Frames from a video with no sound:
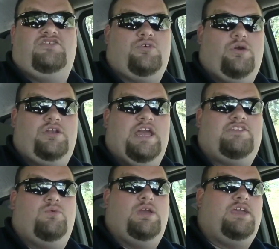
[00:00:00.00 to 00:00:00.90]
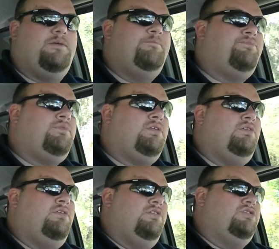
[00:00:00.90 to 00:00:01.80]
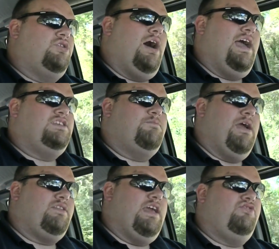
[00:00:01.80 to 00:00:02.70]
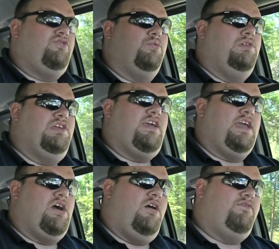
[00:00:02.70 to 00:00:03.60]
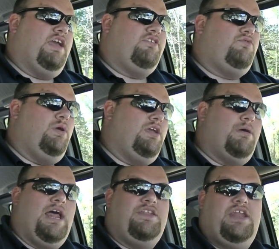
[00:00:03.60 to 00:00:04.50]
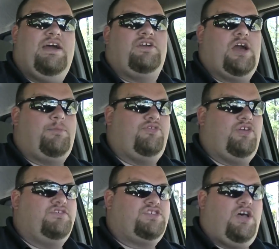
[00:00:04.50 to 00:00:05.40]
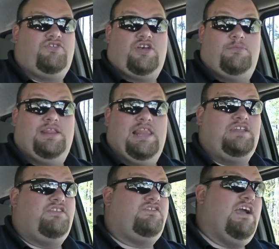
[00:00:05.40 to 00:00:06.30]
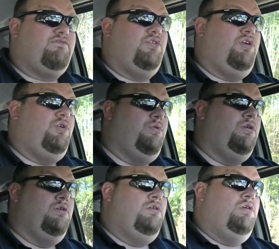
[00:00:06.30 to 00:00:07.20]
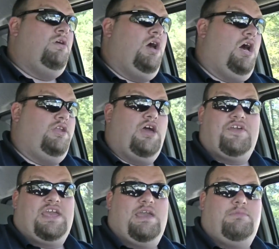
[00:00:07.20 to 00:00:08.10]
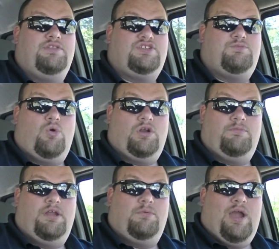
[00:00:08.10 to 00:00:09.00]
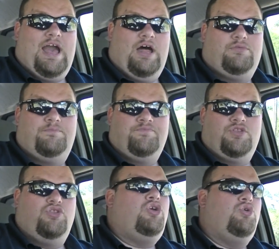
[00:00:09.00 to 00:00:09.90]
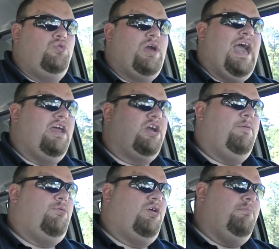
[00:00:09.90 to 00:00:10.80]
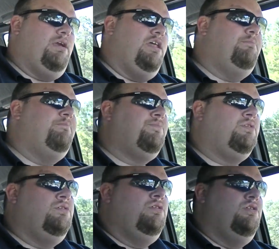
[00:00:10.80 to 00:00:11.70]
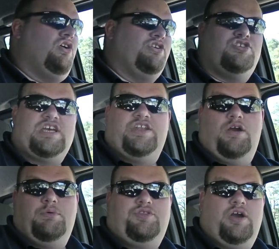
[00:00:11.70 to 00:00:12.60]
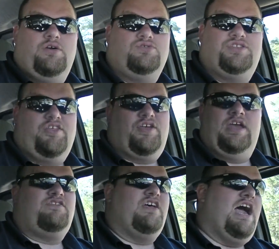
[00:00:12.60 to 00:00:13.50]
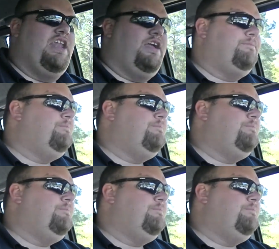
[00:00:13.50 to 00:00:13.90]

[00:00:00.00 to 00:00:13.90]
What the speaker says: starting next week. So I expect things to really take off next week. But I did have a couple service calls come in late this afternoon. Nothing came in this morning, but around noon I had a couple come in. I just got done with those, nothing exciting.